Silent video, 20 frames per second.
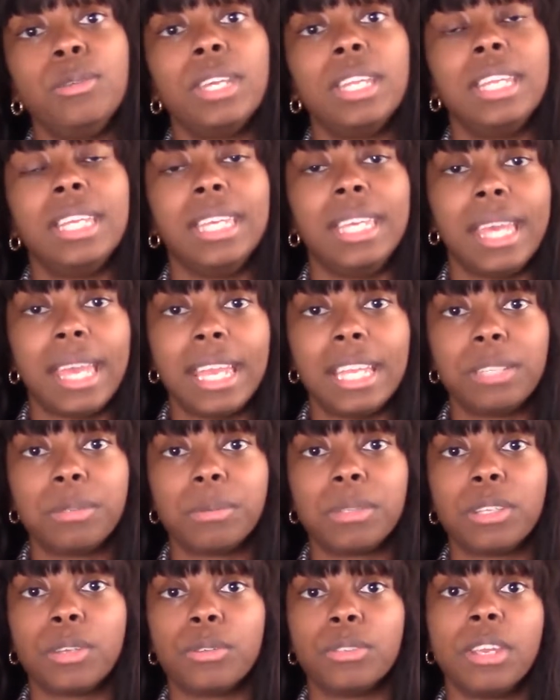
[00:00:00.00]
can engage
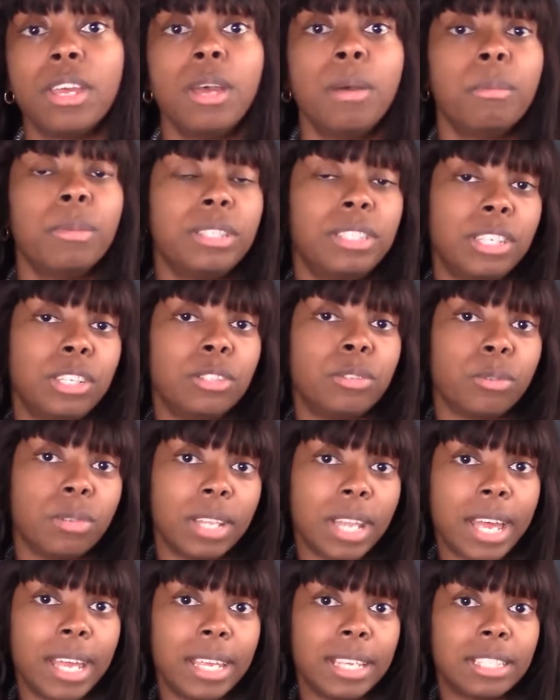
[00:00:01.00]
with those potential
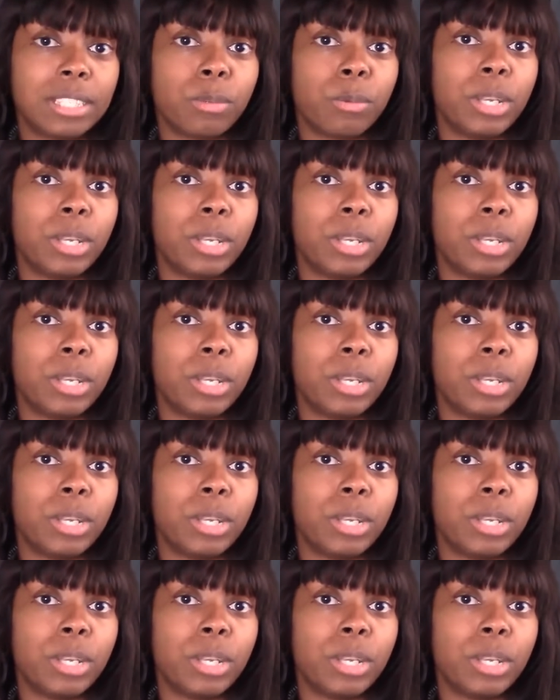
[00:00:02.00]
clients,